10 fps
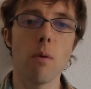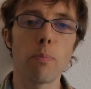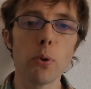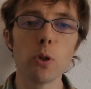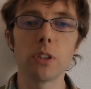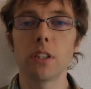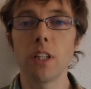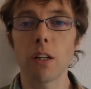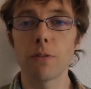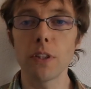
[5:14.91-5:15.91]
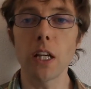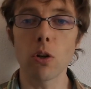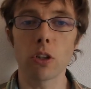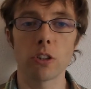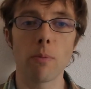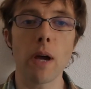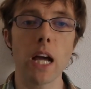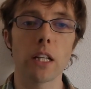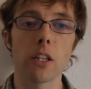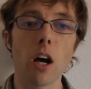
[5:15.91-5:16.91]
put their video on
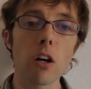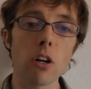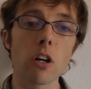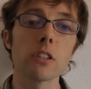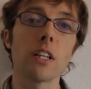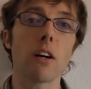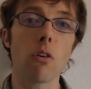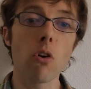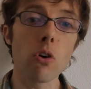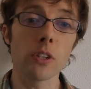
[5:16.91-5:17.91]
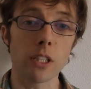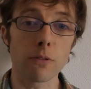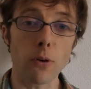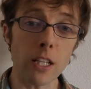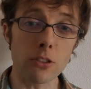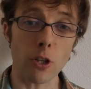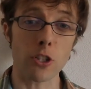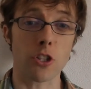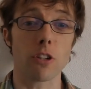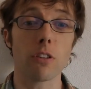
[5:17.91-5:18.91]
demand not on their own
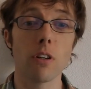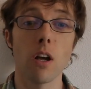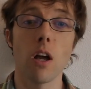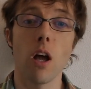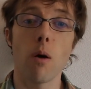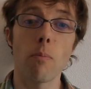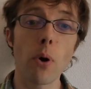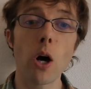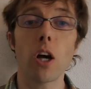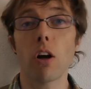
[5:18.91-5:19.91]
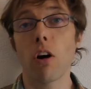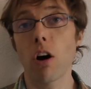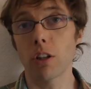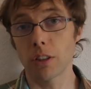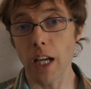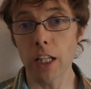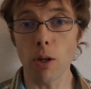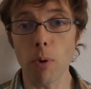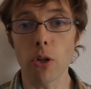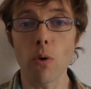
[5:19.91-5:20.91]
infrastructure, but on
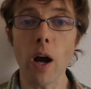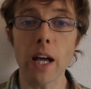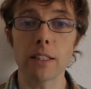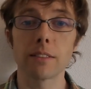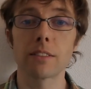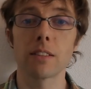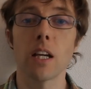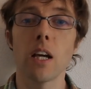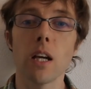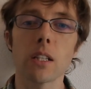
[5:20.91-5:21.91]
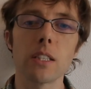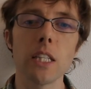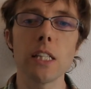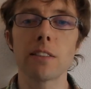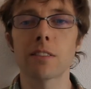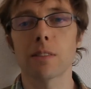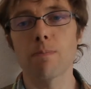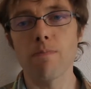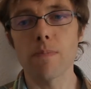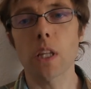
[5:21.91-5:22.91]
AWS, this
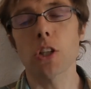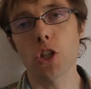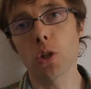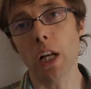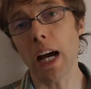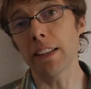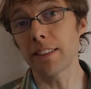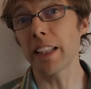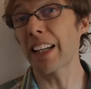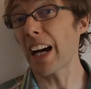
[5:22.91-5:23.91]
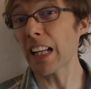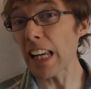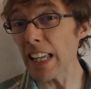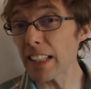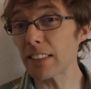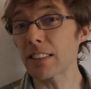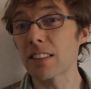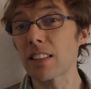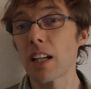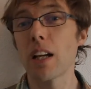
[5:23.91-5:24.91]
should, I think, at
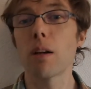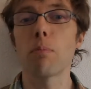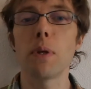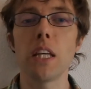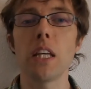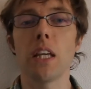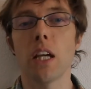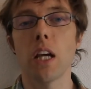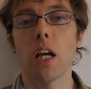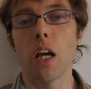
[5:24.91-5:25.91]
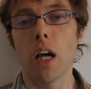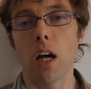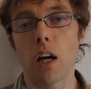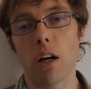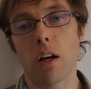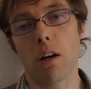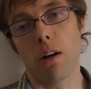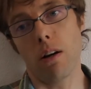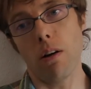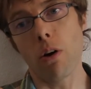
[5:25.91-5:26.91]
least be
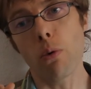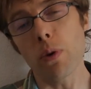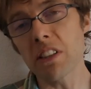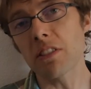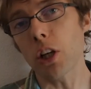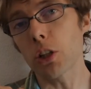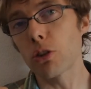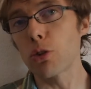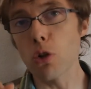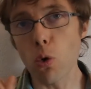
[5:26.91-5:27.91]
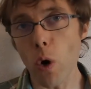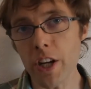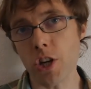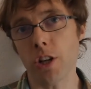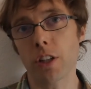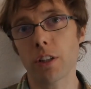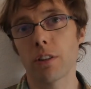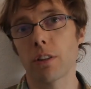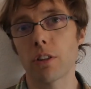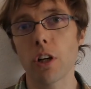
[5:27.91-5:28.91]
a reason to question
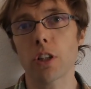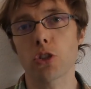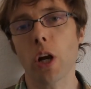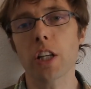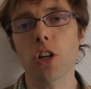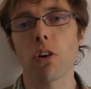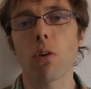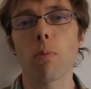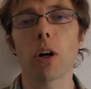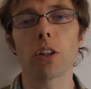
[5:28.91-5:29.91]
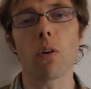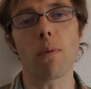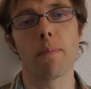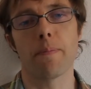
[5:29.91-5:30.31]
the traditional model.